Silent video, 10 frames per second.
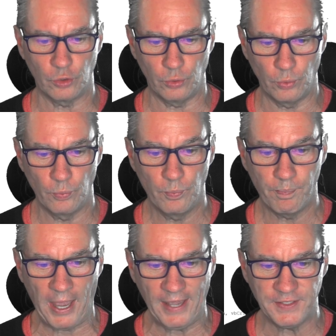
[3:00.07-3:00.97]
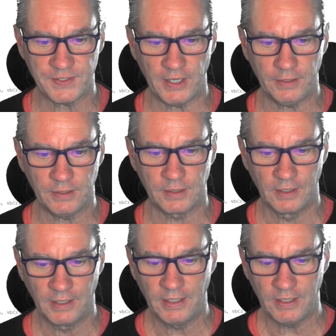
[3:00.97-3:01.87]
to paste it
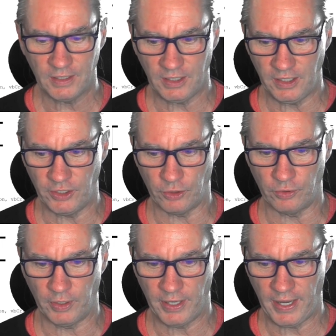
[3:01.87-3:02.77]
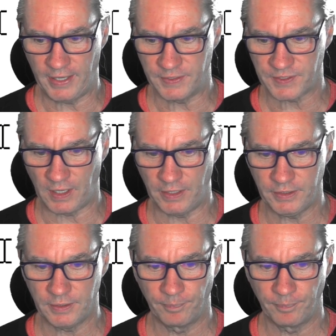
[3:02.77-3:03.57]
here inside.